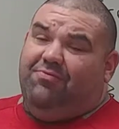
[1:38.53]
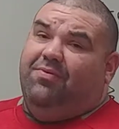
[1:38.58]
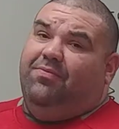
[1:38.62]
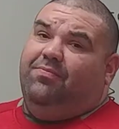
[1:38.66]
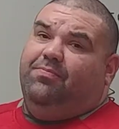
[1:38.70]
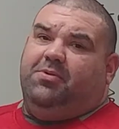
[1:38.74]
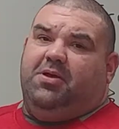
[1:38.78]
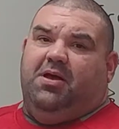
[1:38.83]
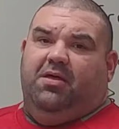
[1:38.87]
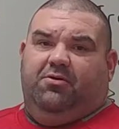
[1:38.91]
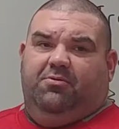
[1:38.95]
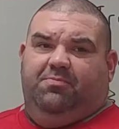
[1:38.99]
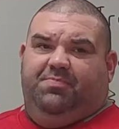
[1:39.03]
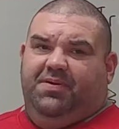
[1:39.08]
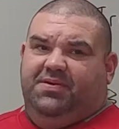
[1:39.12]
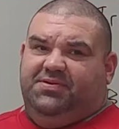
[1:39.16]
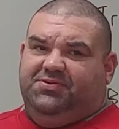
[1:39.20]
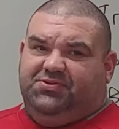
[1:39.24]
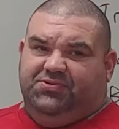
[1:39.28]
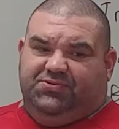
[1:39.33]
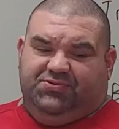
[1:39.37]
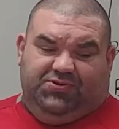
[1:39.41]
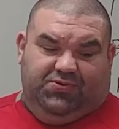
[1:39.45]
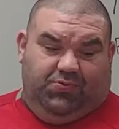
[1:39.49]
colored
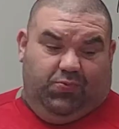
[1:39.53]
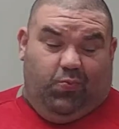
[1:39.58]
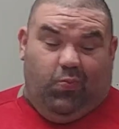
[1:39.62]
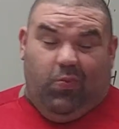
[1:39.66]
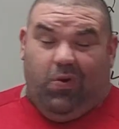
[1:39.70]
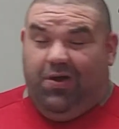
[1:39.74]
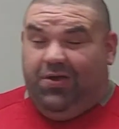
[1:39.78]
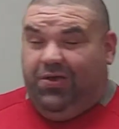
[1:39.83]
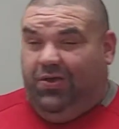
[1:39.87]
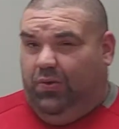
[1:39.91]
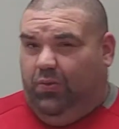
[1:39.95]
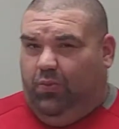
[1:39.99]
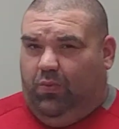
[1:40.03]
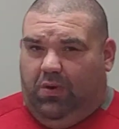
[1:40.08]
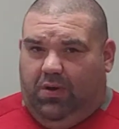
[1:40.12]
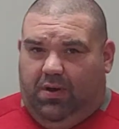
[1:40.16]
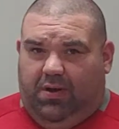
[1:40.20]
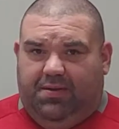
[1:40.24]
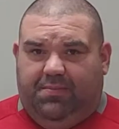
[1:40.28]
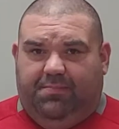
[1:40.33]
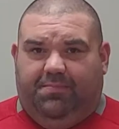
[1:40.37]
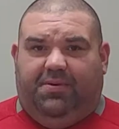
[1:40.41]
pencils are what you want,